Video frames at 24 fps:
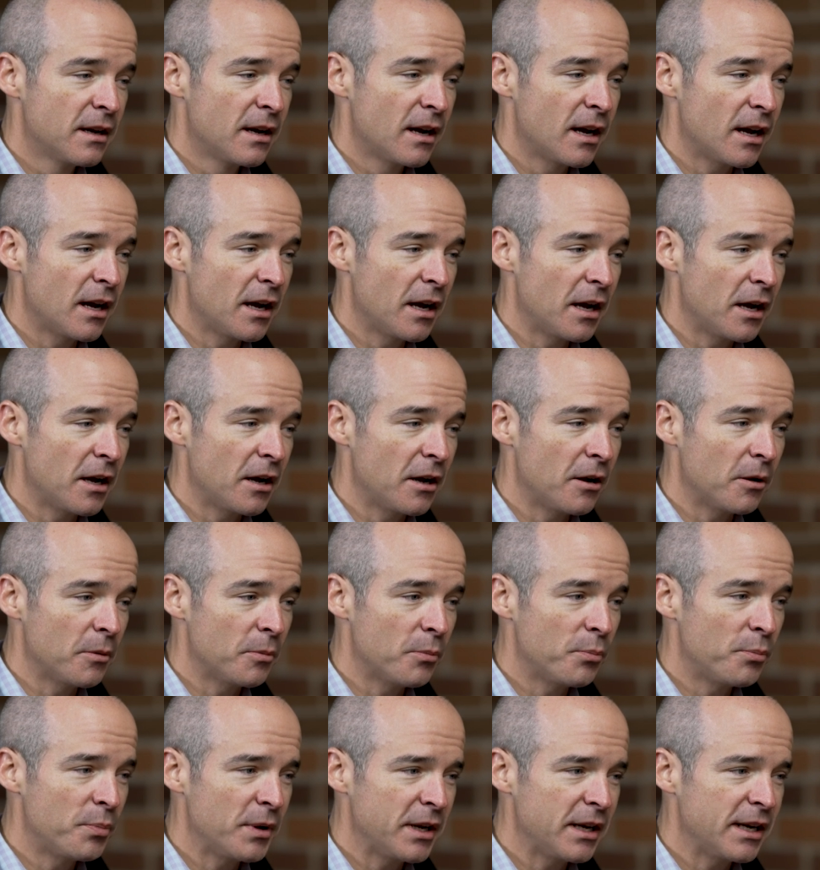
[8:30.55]

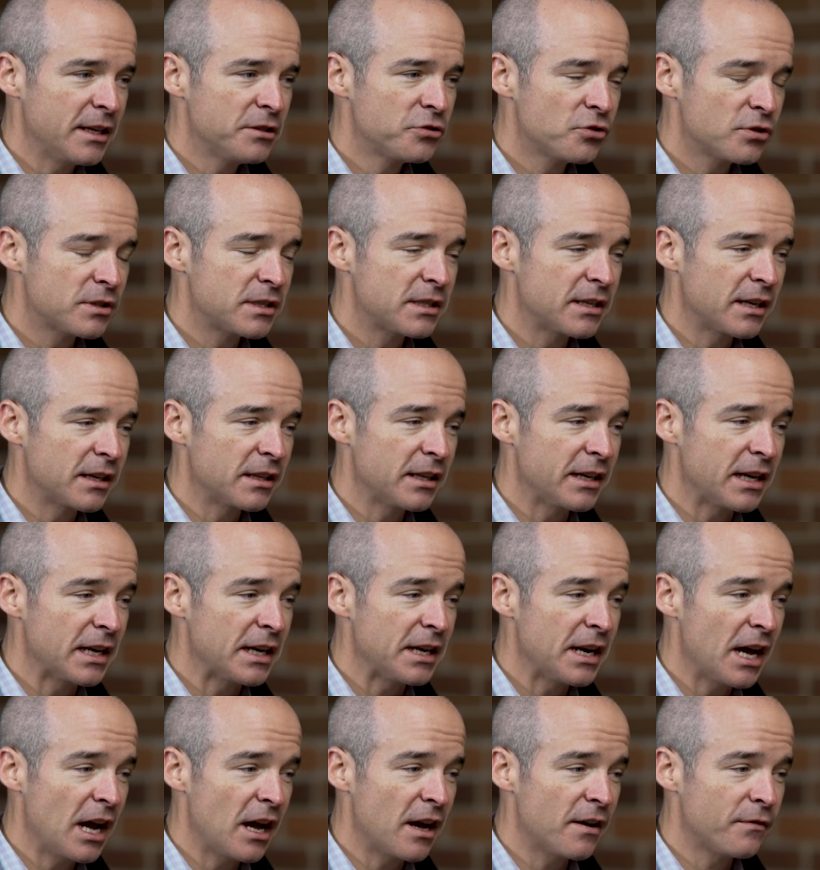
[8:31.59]
But interestingly
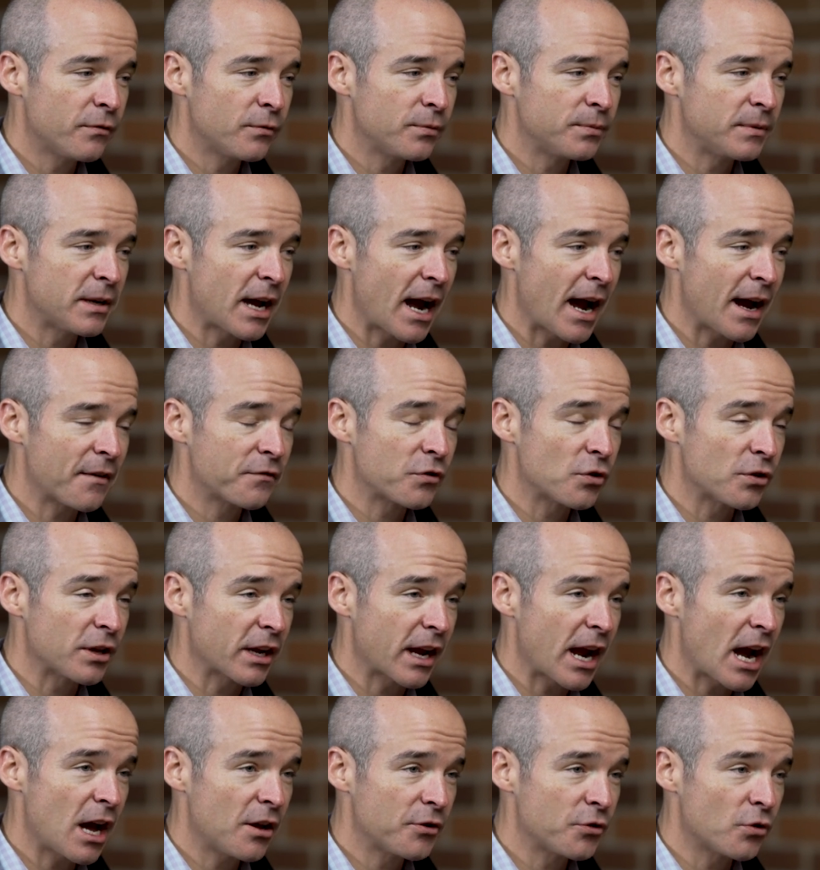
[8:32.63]
enough, after the
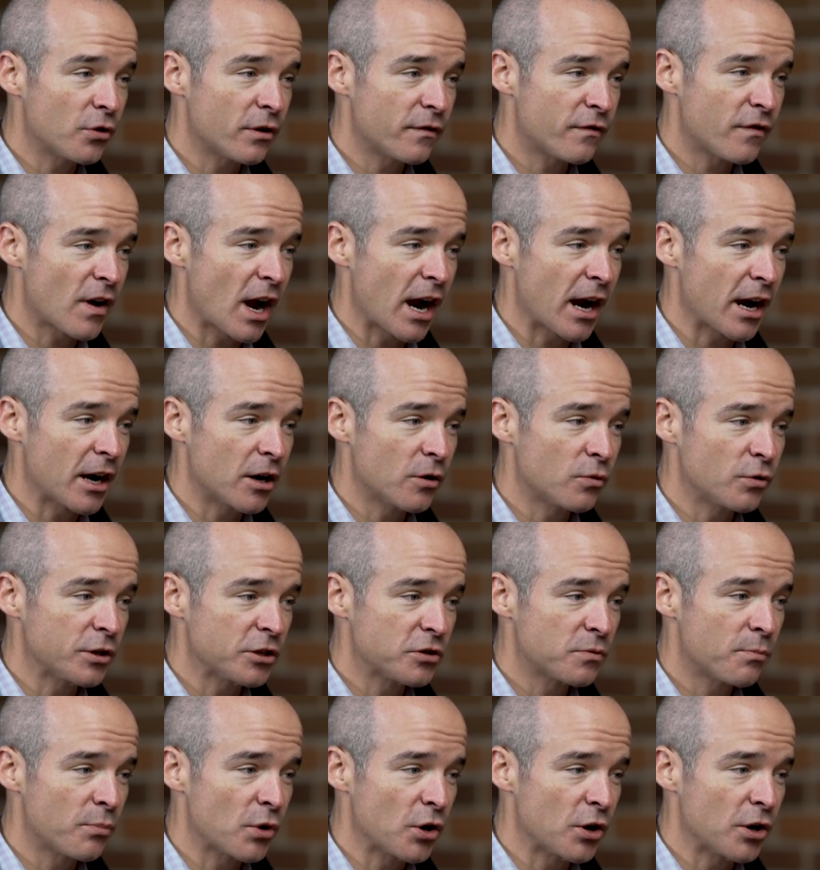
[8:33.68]
Caldor fire,
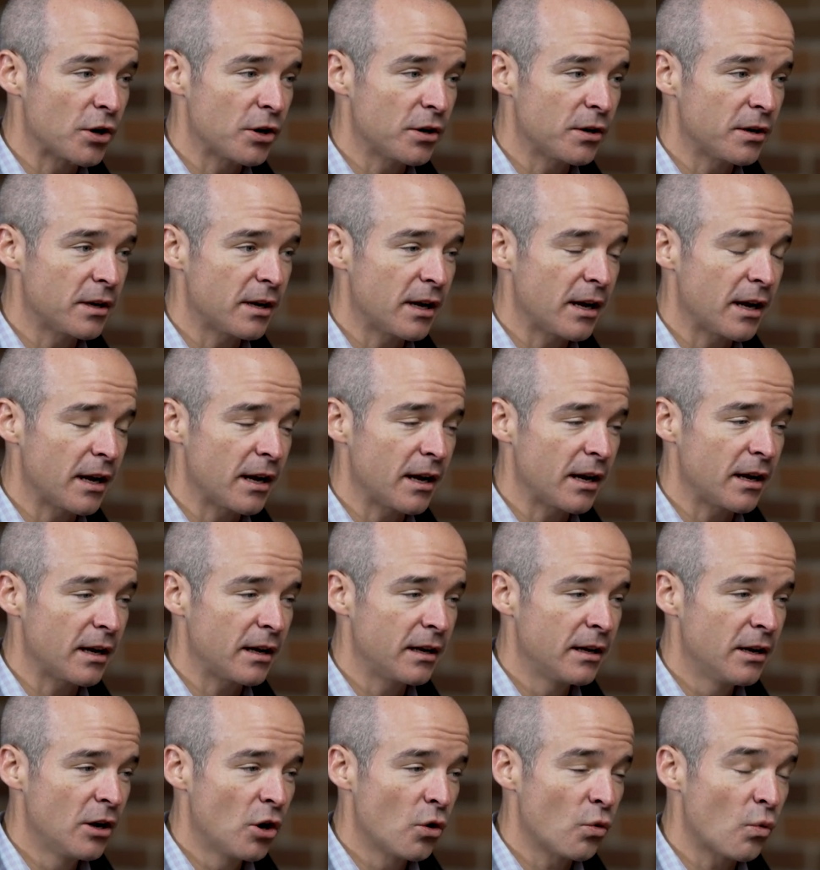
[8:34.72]
which burned
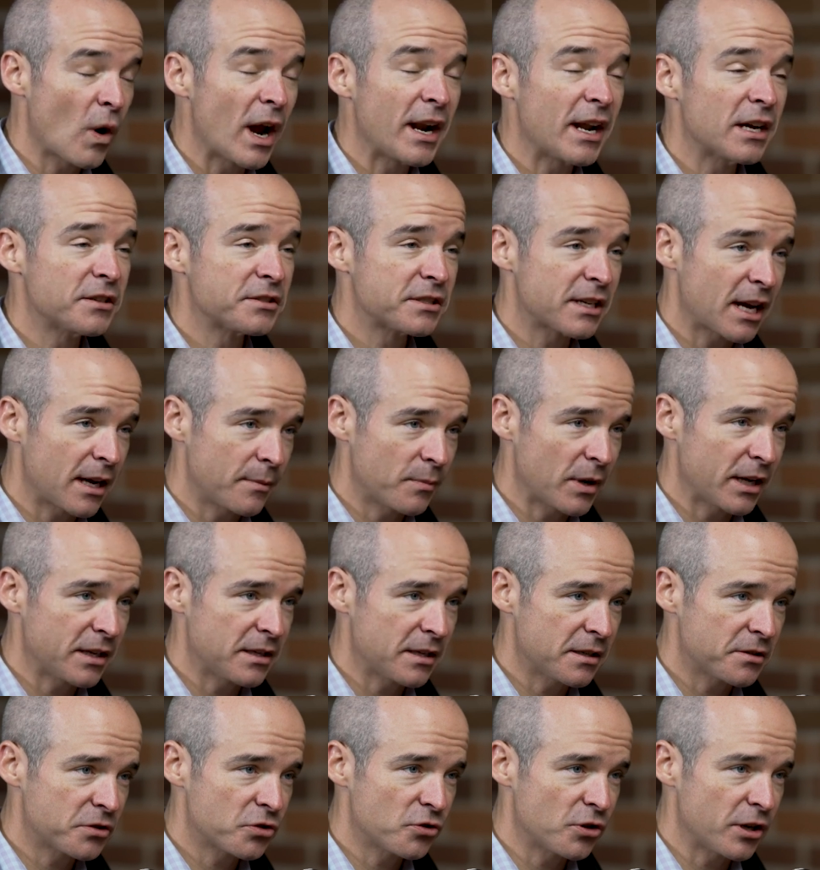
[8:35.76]
right outside my
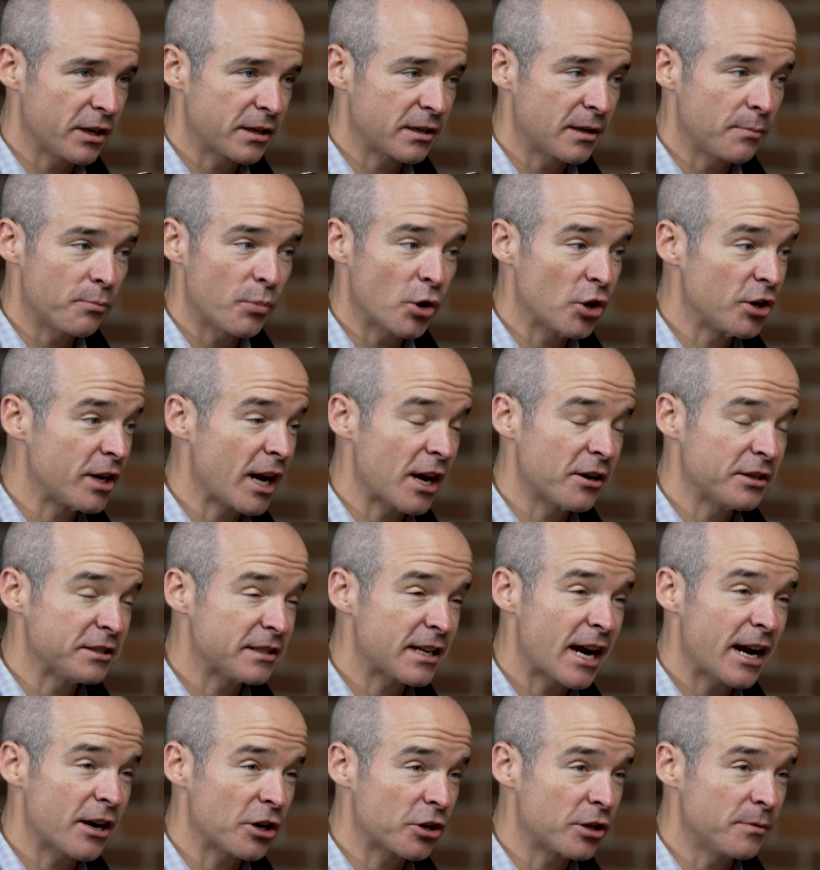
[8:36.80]
district and burned down
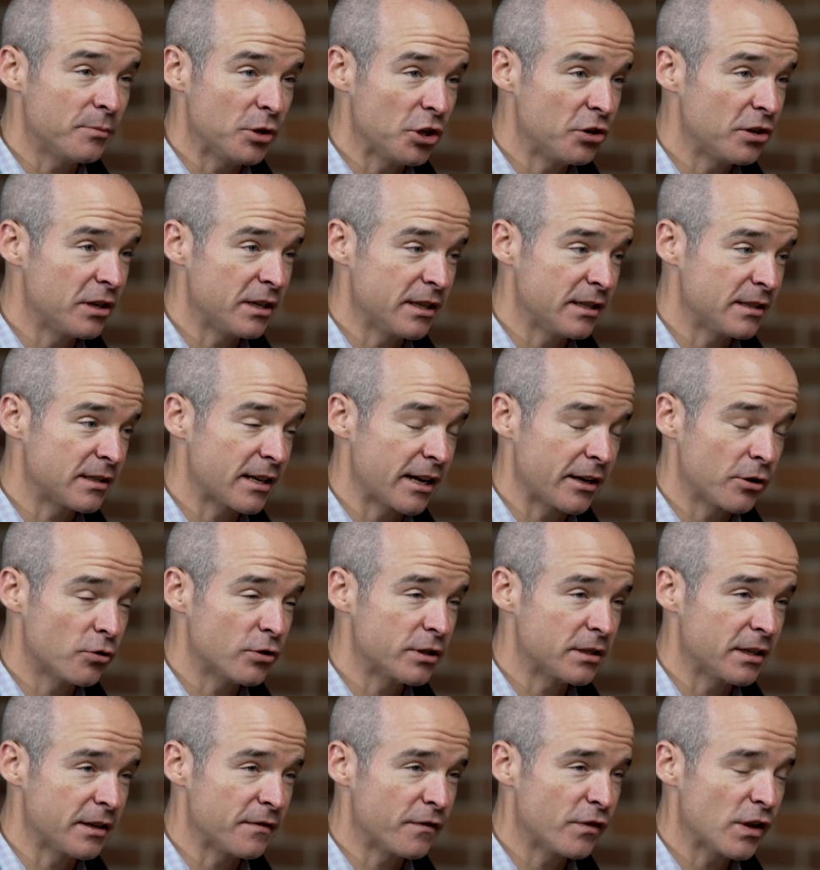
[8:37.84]
entire communities like
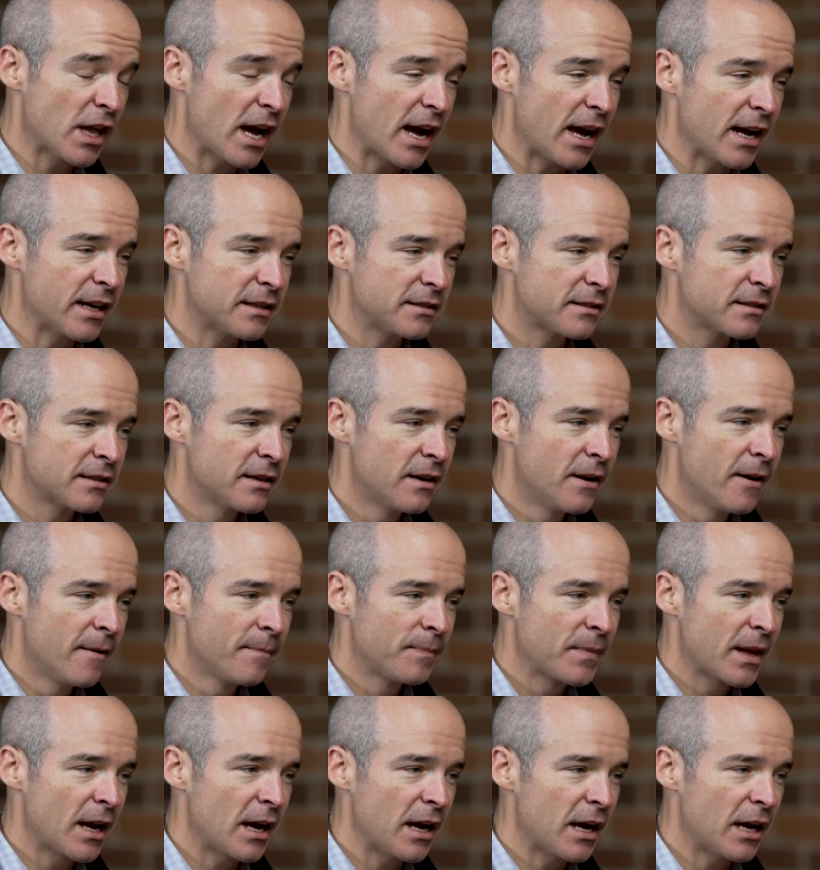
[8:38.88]
Grizzly Flats,
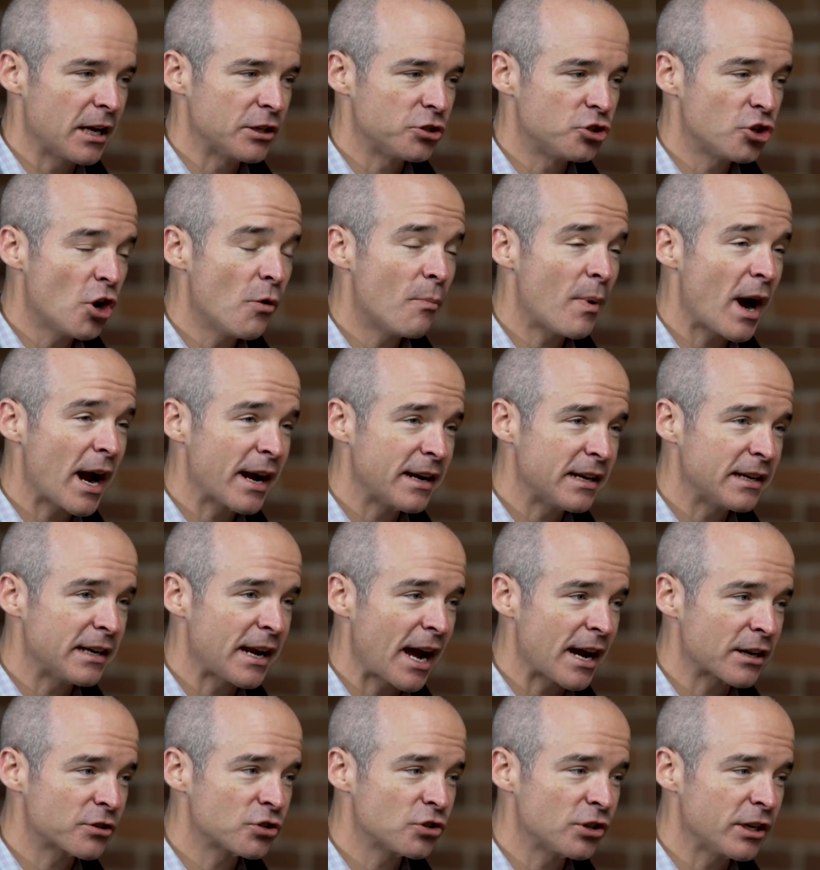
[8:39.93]
Joe Biden
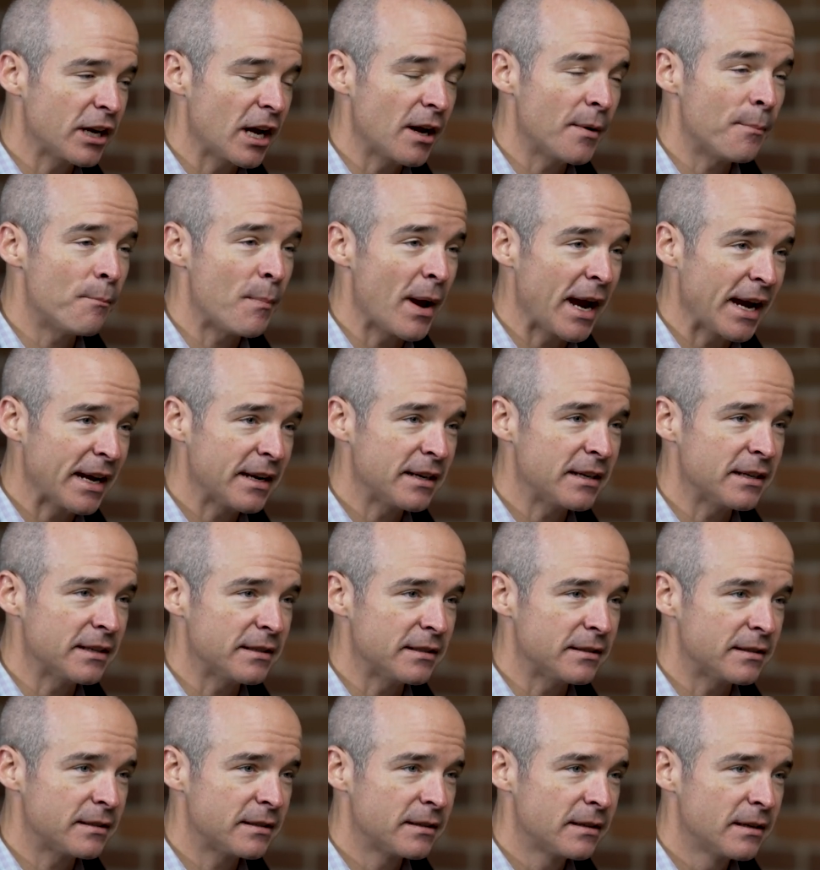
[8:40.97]
actually
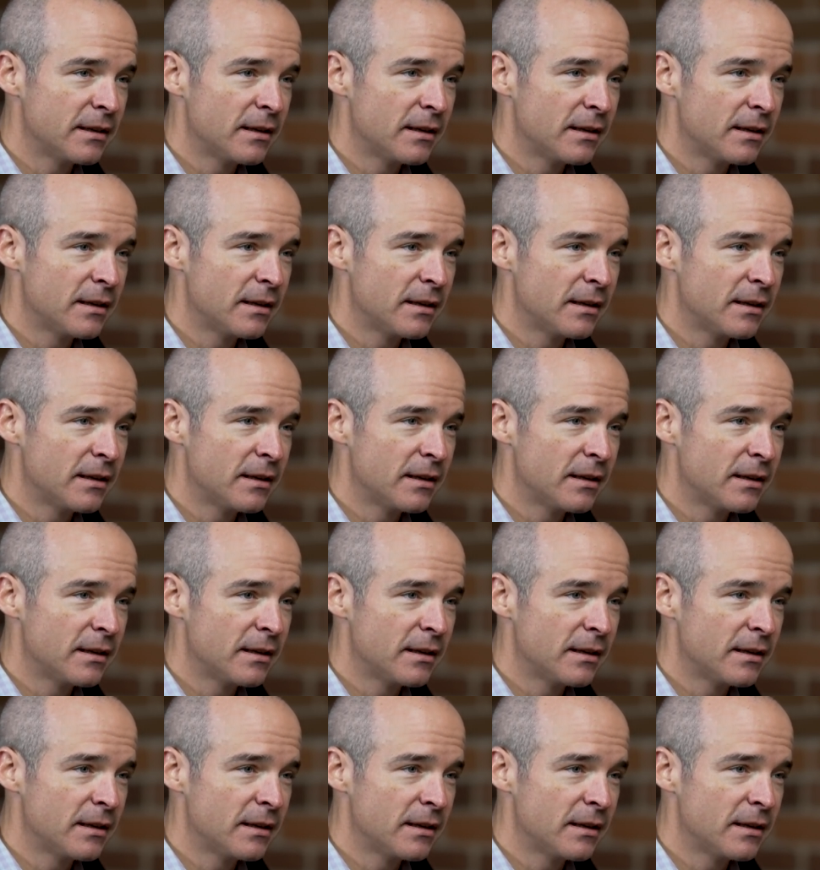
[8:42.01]
abandoned